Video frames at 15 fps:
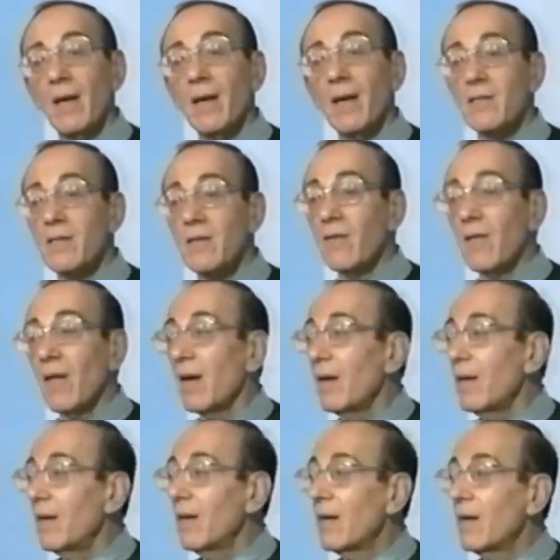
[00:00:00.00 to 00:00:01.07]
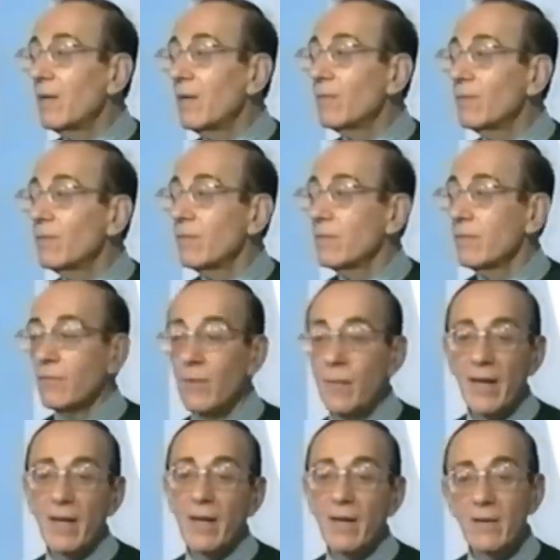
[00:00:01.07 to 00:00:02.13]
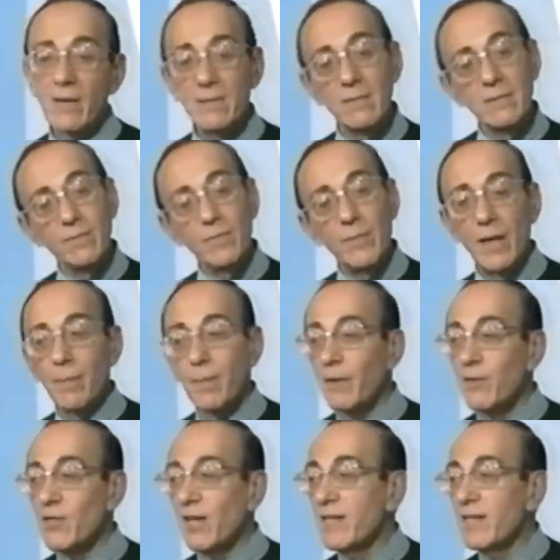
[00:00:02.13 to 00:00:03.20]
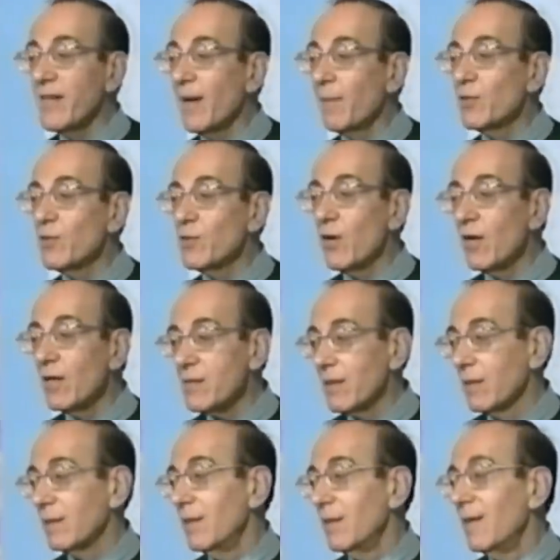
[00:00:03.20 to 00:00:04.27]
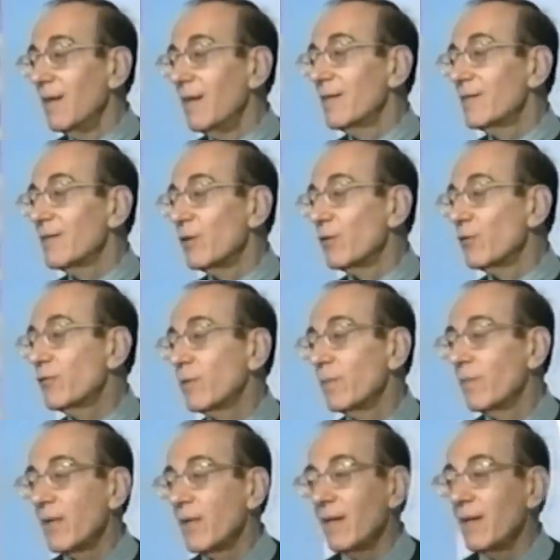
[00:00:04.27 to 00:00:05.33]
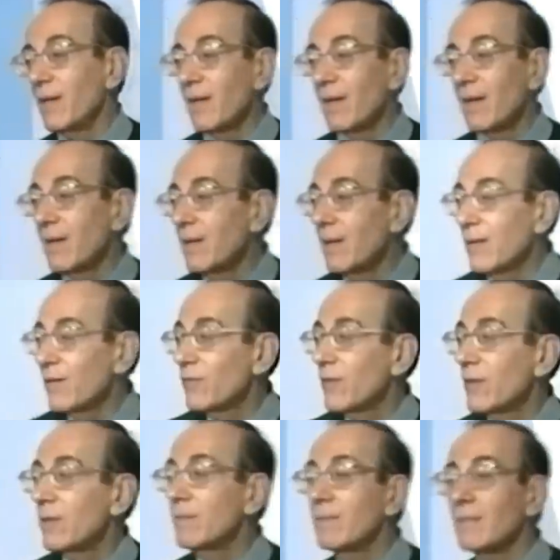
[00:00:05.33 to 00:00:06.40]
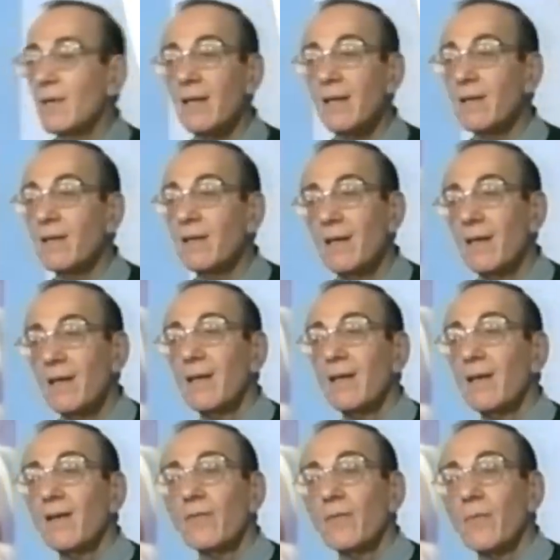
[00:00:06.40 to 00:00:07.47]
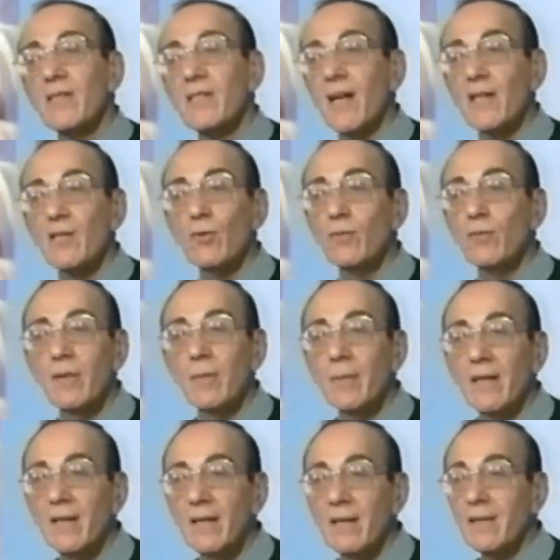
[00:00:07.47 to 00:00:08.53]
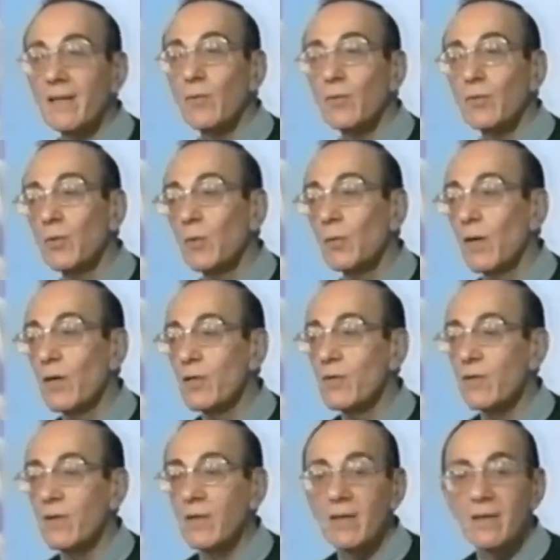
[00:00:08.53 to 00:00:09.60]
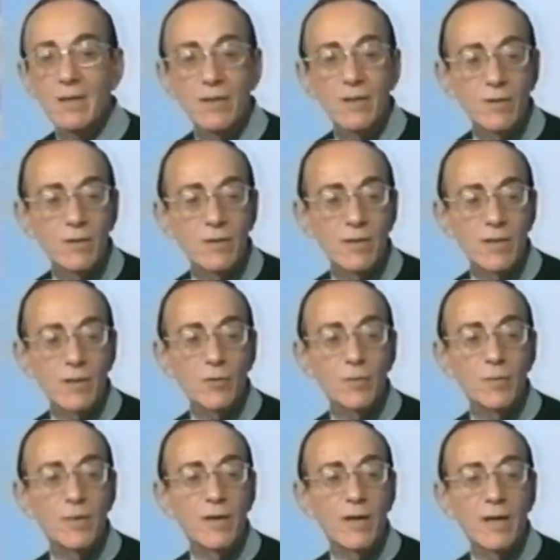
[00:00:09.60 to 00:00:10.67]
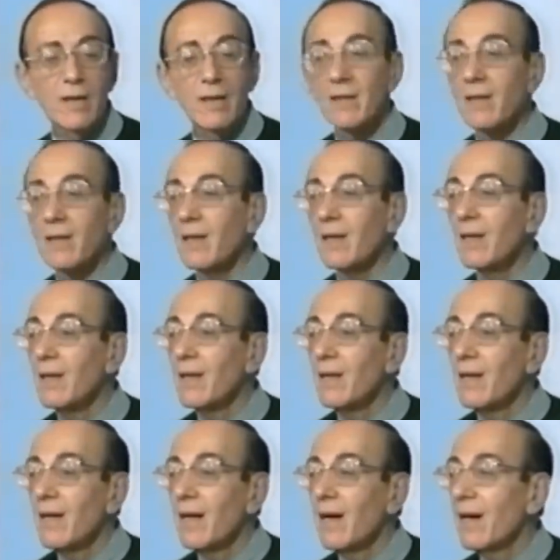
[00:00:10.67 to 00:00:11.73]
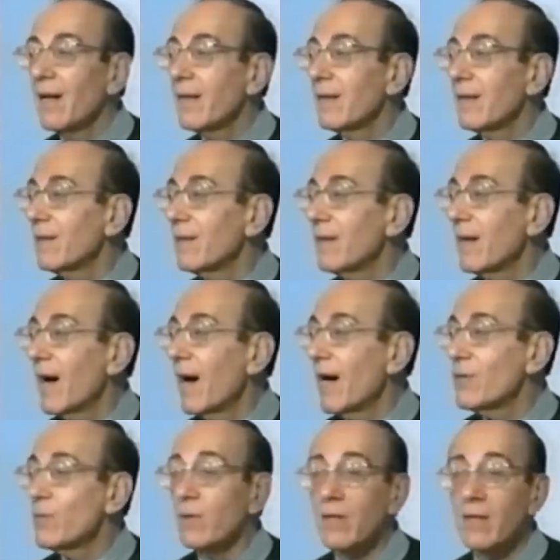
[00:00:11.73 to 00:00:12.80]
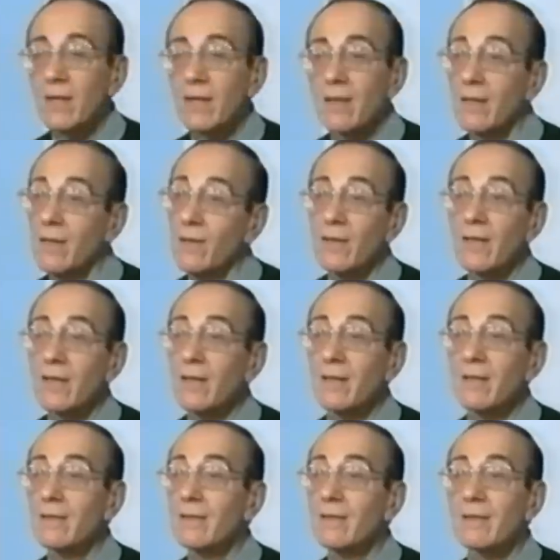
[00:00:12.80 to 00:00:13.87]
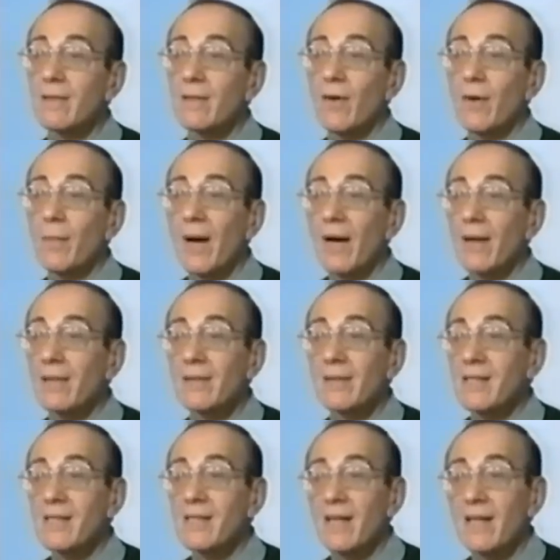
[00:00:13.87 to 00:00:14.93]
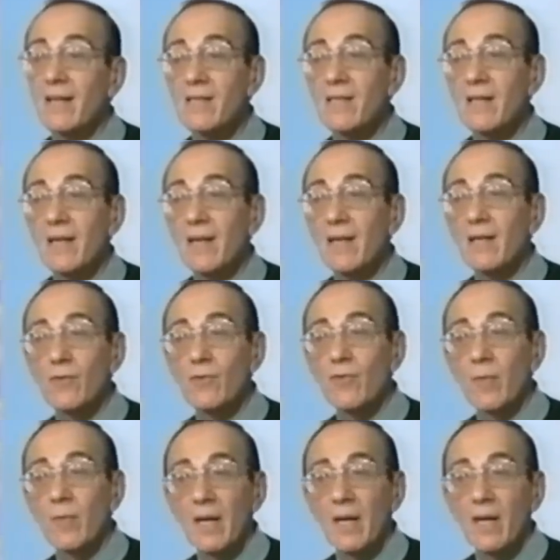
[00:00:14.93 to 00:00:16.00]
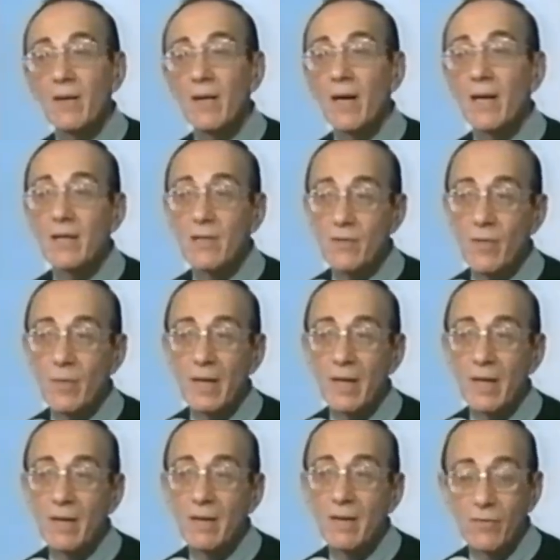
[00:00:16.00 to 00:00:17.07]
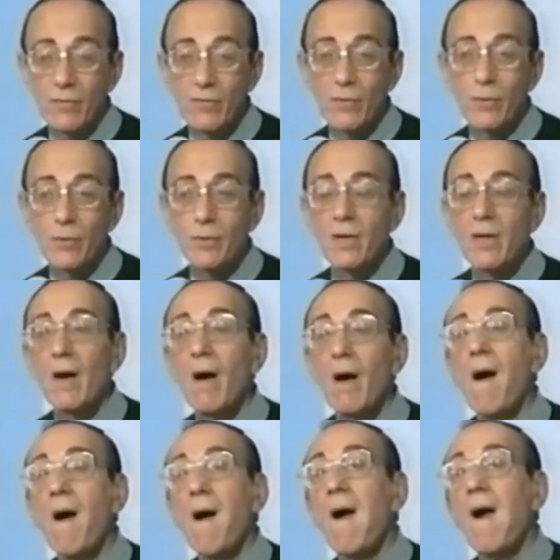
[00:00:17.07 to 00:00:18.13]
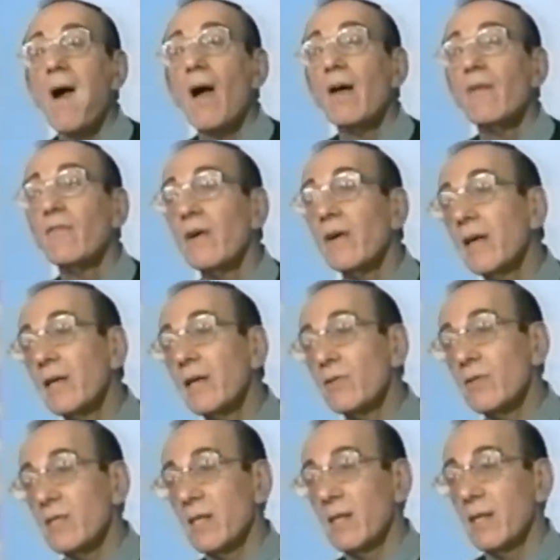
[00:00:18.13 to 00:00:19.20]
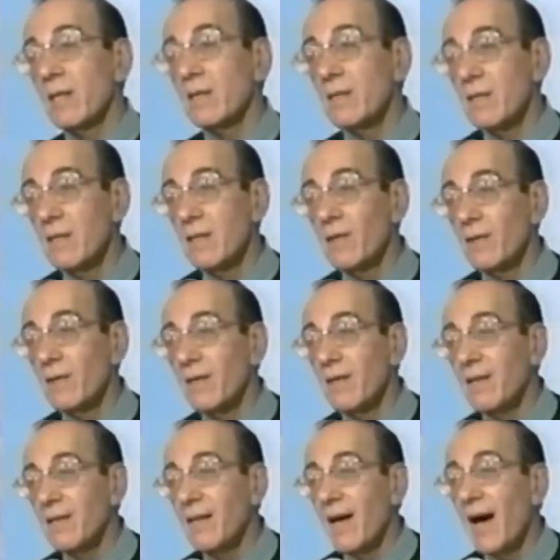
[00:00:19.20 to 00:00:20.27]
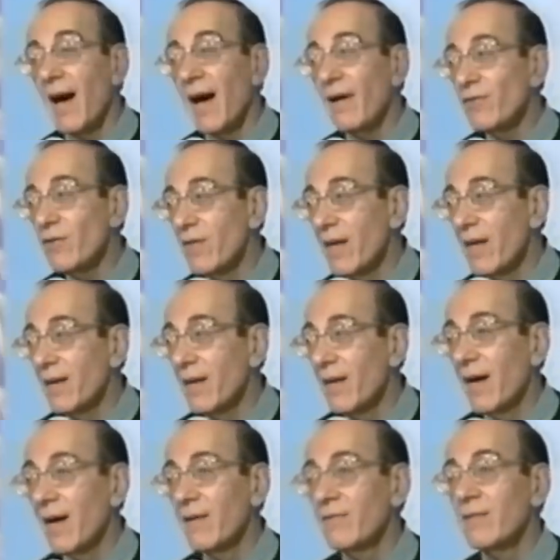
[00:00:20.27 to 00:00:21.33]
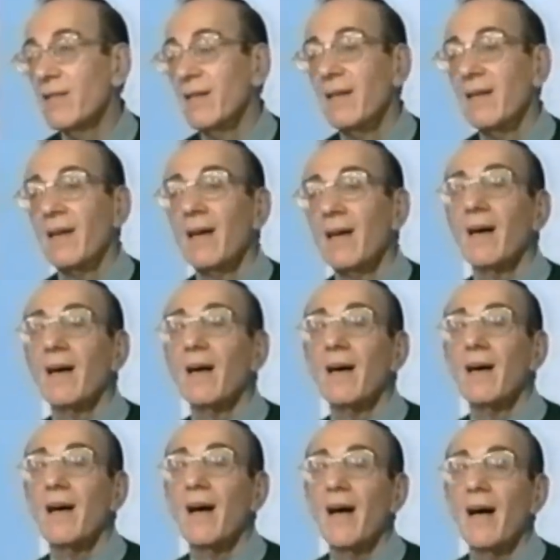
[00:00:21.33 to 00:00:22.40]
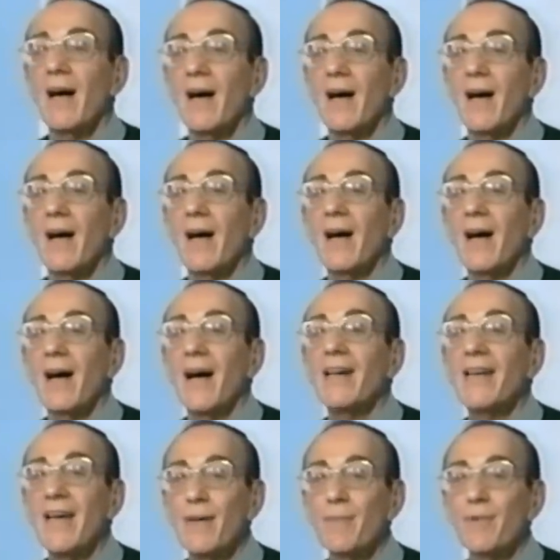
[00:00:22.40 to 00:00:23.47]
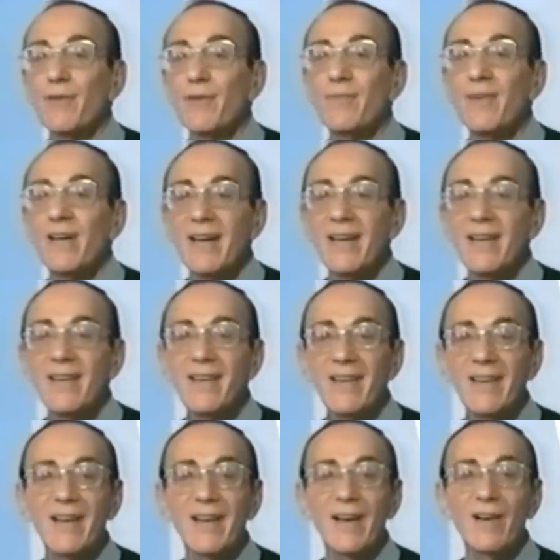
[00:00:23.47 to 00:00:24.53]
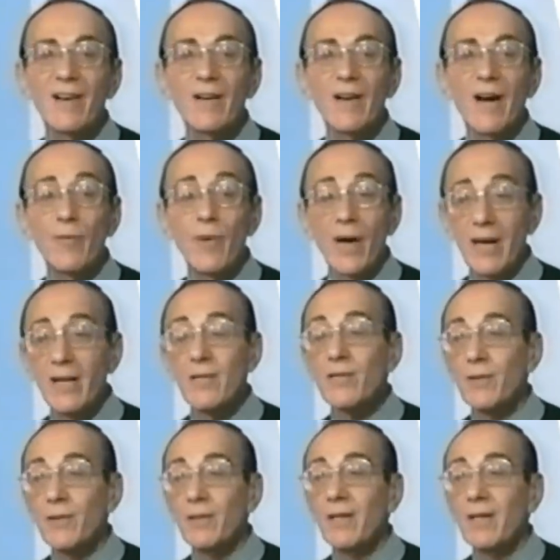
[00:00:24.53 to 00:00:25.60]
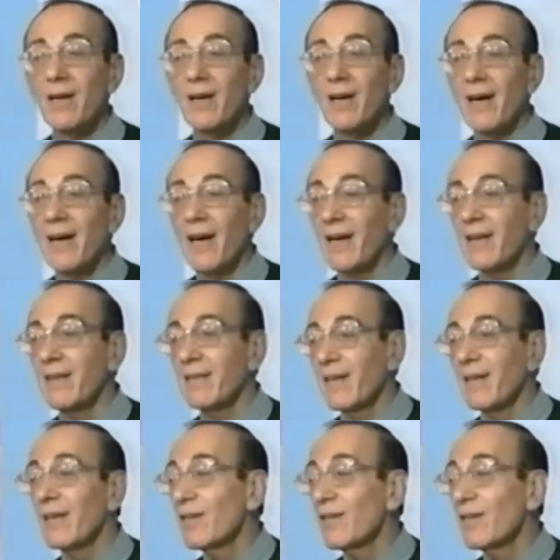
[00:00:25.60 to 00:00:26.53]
And so they uh, were making peanut butter and jelly sandwiches also. So from the, uh, from, uh, the Statue of Liberty to, to Wall Street to Central Park, uh, uh, the guys were going and going about uh, seeing the city and distributing and distributing food. Very interesting to note that after they had left, a neighbor of mine I ran into at